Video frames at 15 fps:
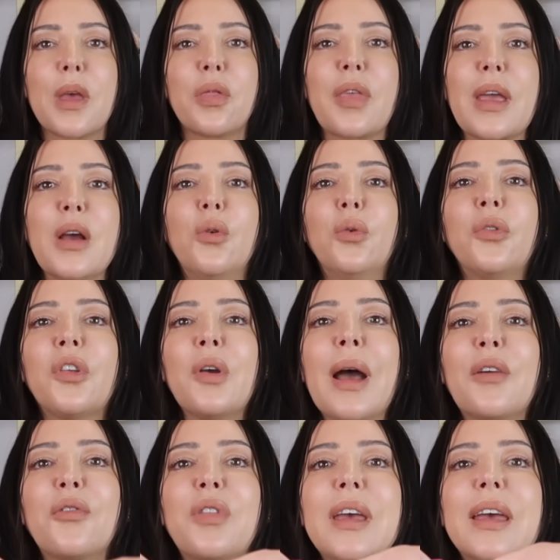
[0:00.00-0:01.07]
They also
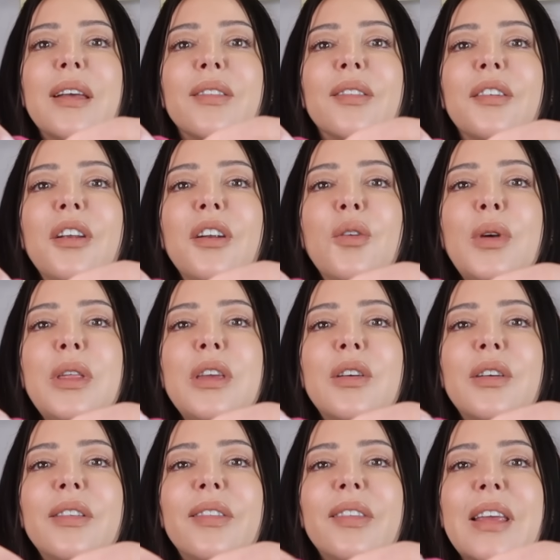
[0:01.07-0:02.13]
have this. I don't know whether you
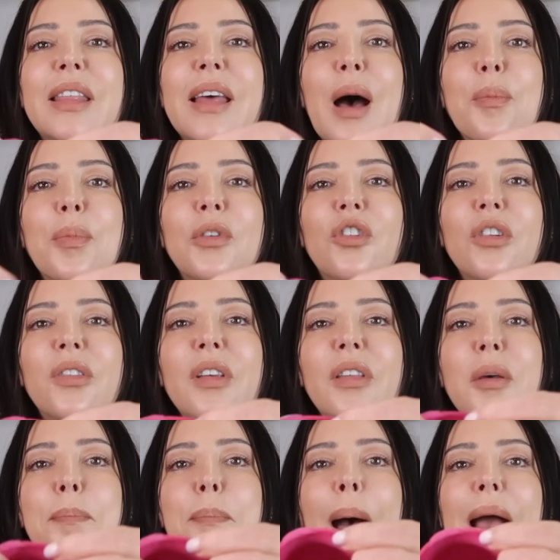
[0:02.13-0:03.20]
can see that, but just at
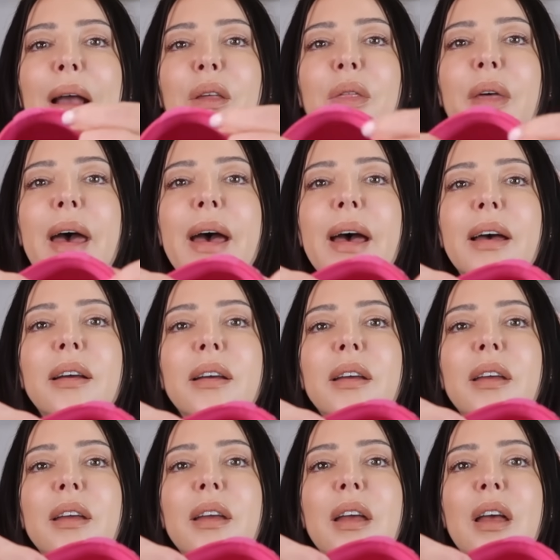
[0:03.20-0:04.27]
the back there,
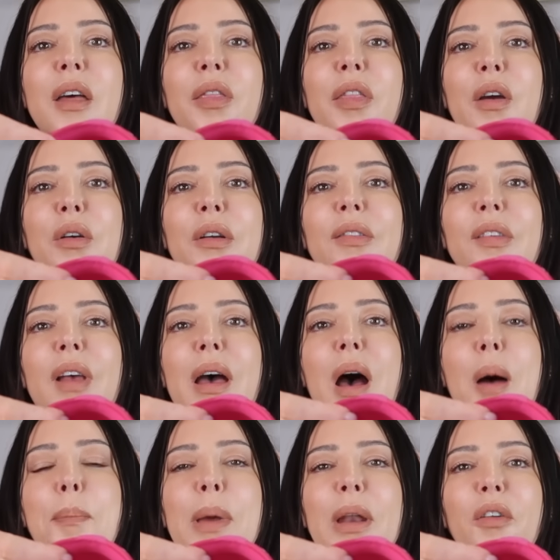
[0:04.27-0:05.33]
there is
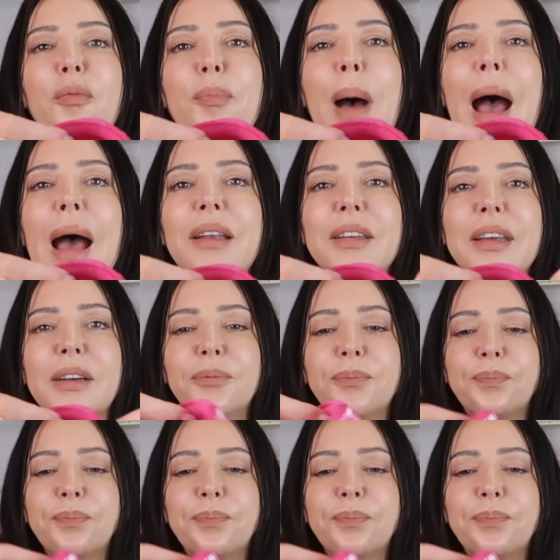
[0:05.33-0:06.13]
a bit of padding.